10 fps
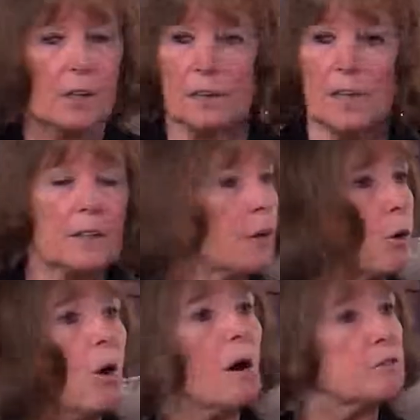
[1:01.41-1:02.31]
and then they
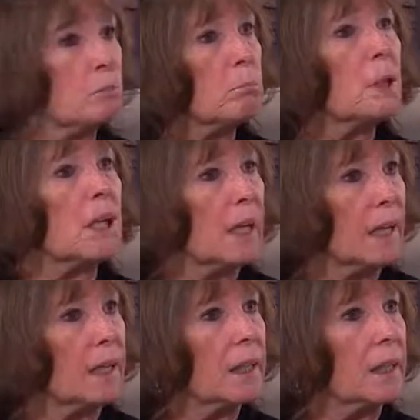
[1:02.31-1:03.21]
go off and
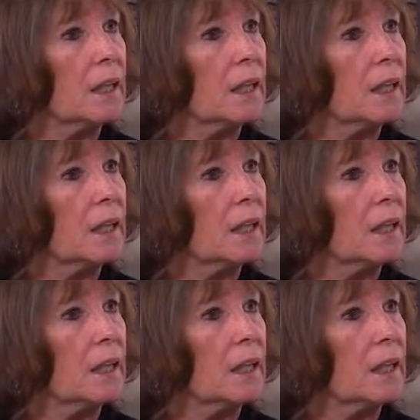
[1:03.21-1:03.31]
play.